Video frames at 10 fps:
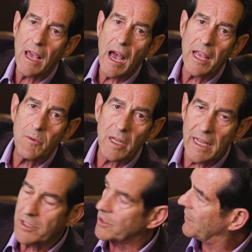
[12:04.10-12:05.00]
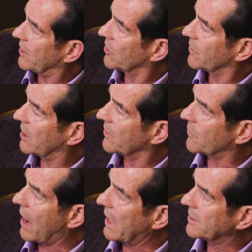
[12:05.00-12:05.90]
the I U L Laser Fund over here on
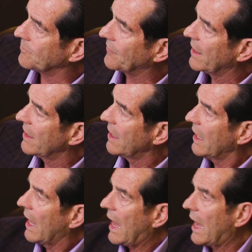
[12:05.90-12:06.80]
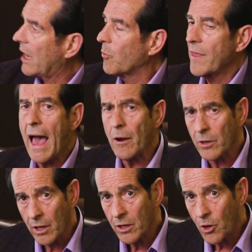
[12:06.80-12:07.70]
the right. Uh,
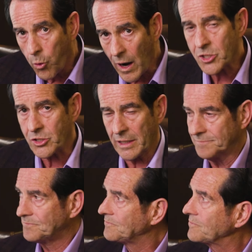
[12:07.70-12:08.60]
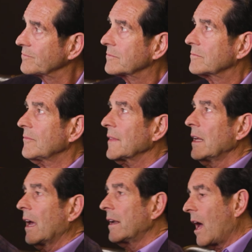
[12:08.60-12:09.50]
without question,
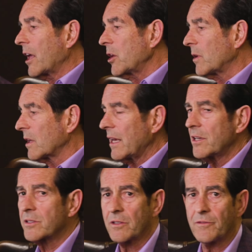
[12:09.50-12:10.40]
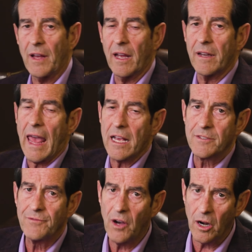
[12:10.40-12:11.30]
an I U L Laser Fund
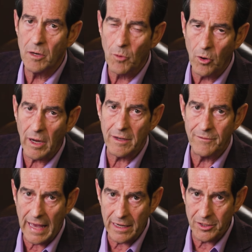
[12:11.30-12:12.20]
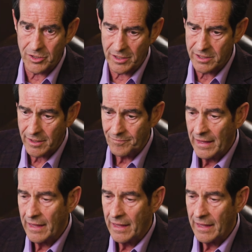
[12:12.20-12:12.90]
has far more advantages,